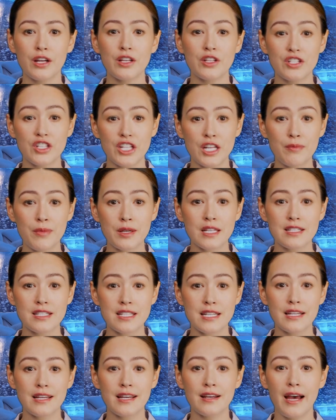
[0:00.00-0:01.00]

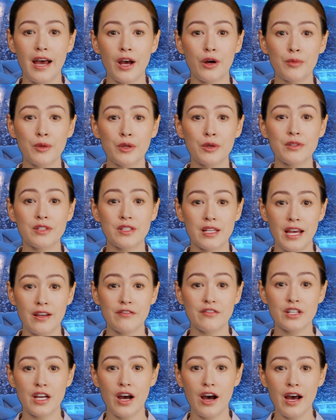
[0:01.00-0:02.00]
GPT can help you save
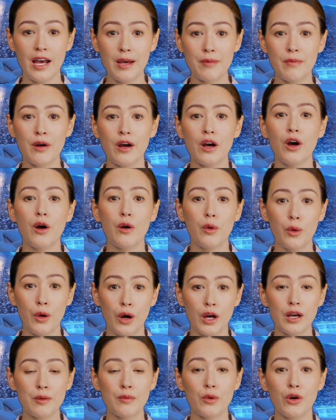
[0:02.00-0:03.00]
time,
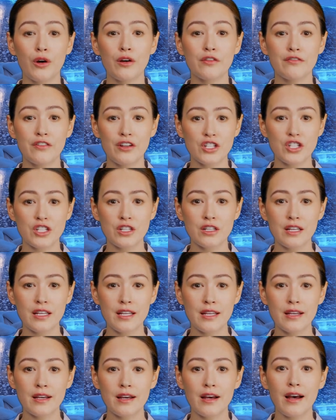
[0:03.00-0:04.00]
work more
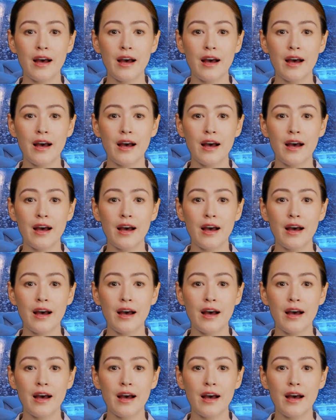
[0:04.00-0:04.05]
efficiently,